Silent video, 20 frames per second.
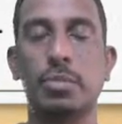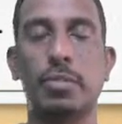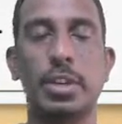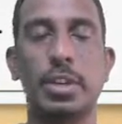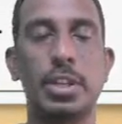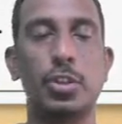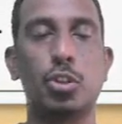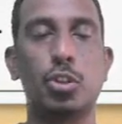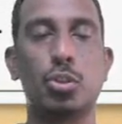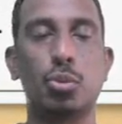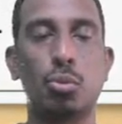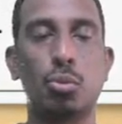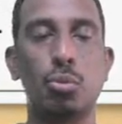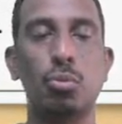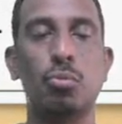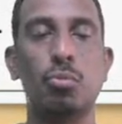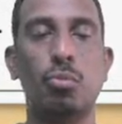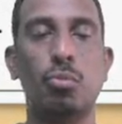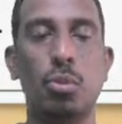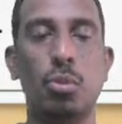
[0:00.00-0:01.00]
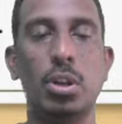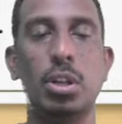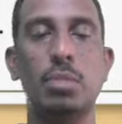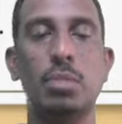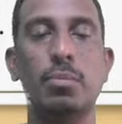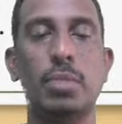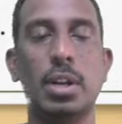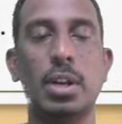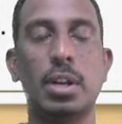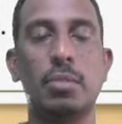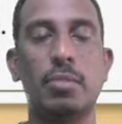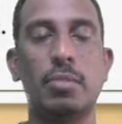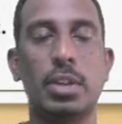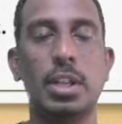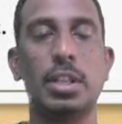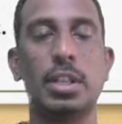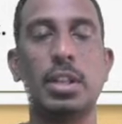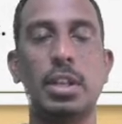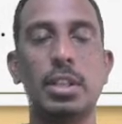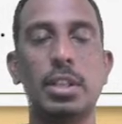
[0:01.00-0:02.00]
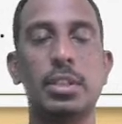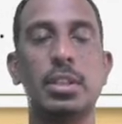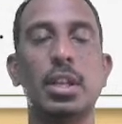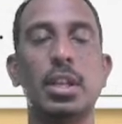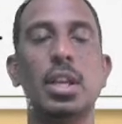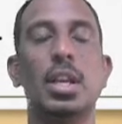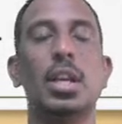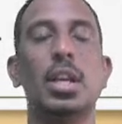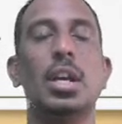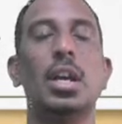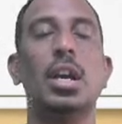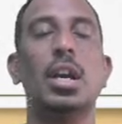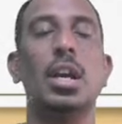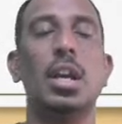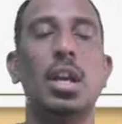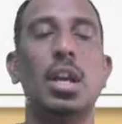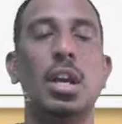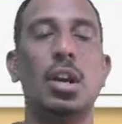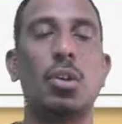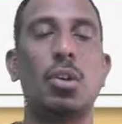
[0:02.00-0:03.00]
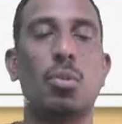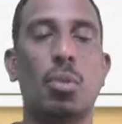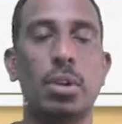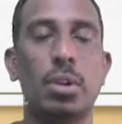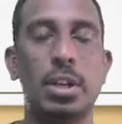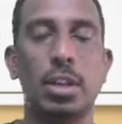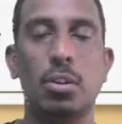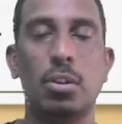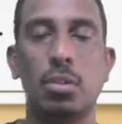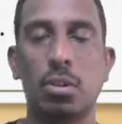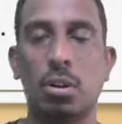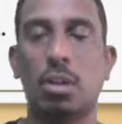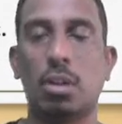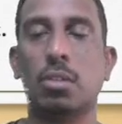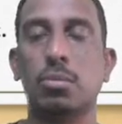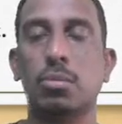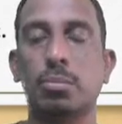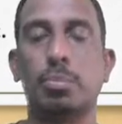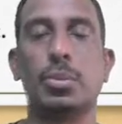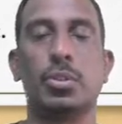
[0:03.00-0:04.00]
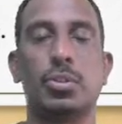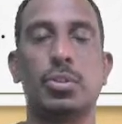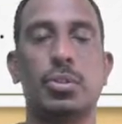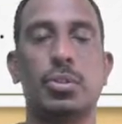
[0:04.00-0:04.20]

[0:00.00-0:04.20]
one is stroke volume and one other is cardiac output.